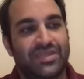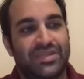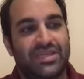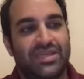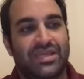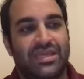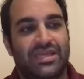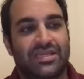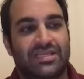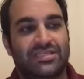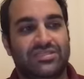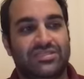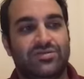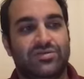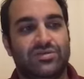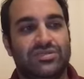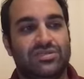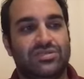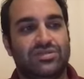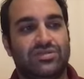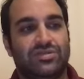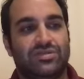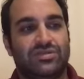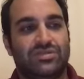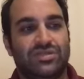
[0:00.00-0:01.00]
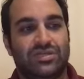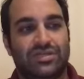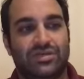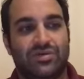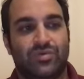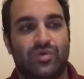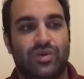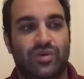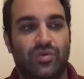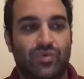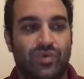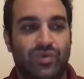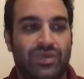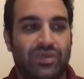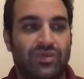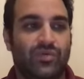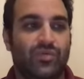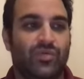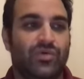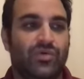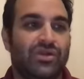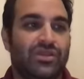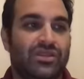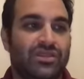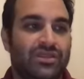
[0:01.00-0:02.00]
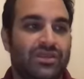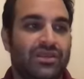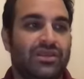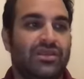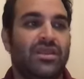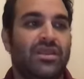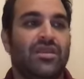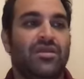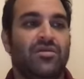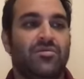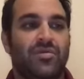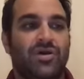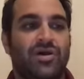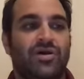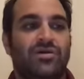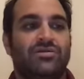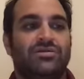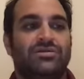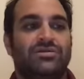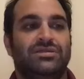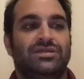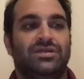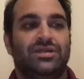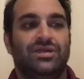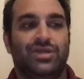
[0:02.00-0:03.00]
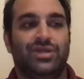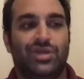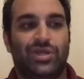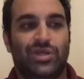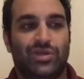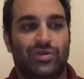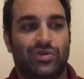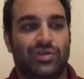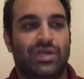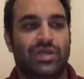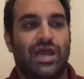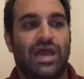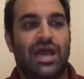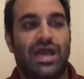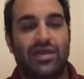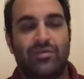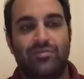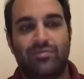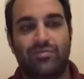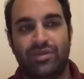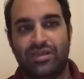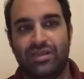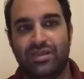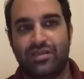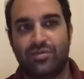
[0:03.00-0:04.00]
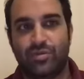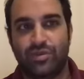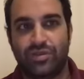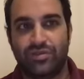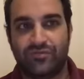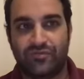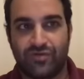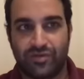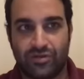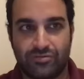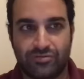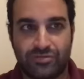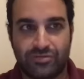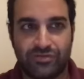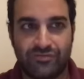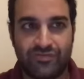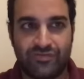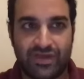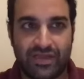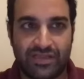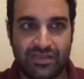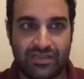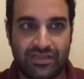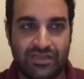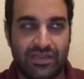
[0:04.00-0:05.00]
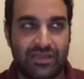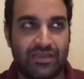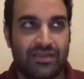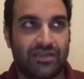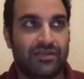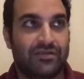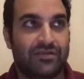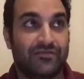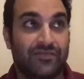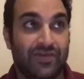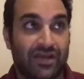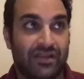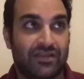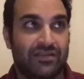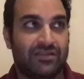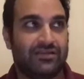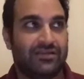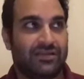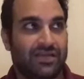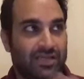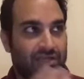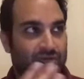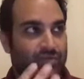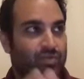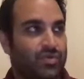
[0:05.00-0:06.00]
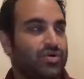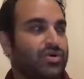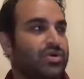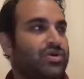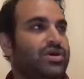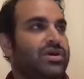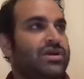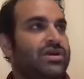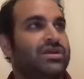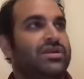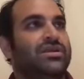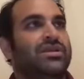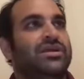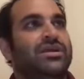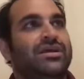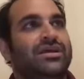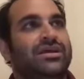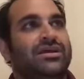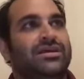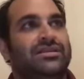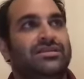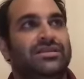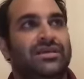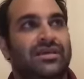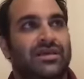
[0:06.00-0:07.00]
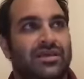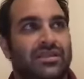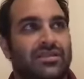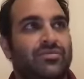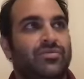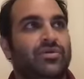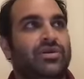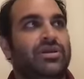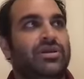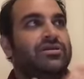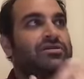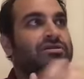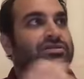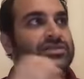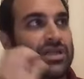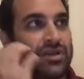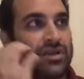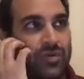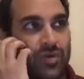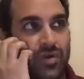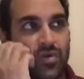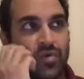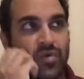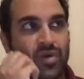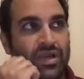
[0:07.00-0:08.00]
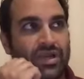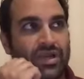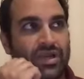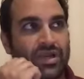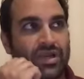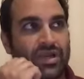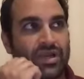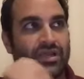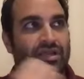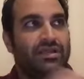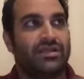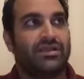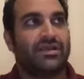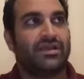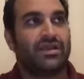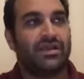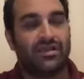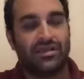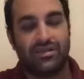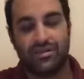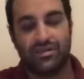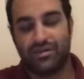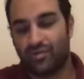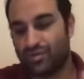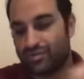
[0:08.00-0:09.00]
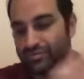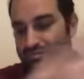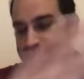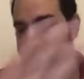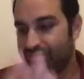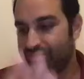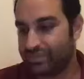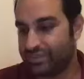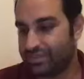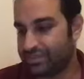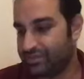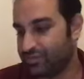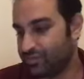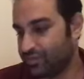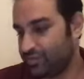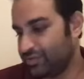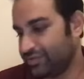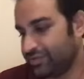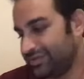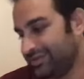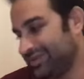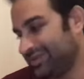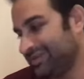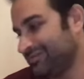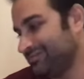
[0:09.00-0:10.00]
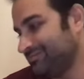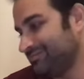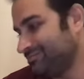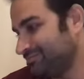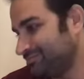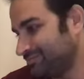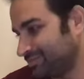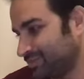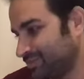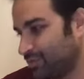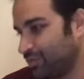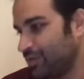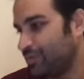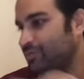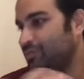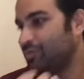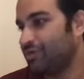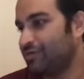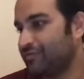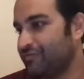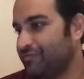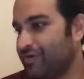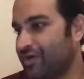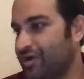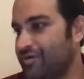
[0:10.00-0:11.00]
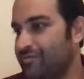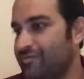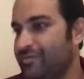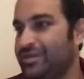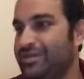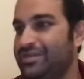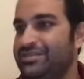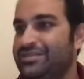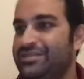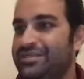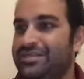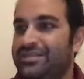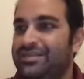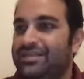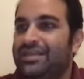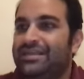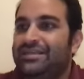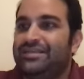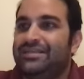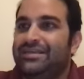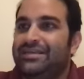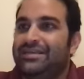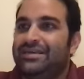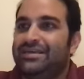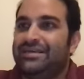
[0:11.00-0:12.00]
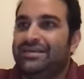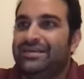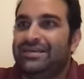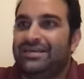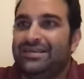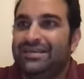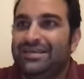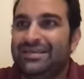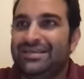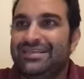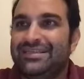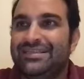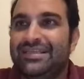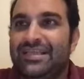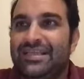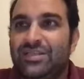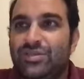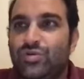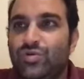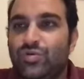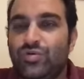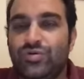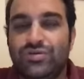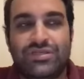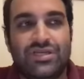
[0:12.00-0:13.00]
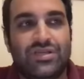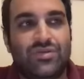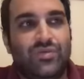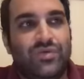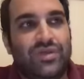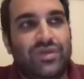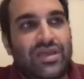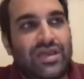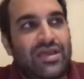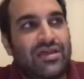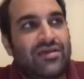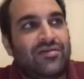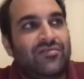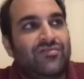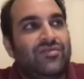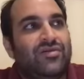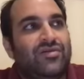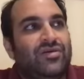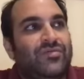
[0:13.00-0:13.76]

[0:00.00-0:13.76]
And as a result, when we were thinking about the IP that we developed in Valid Network and the 3 years that we were already in the crypto environment and the tools that we have,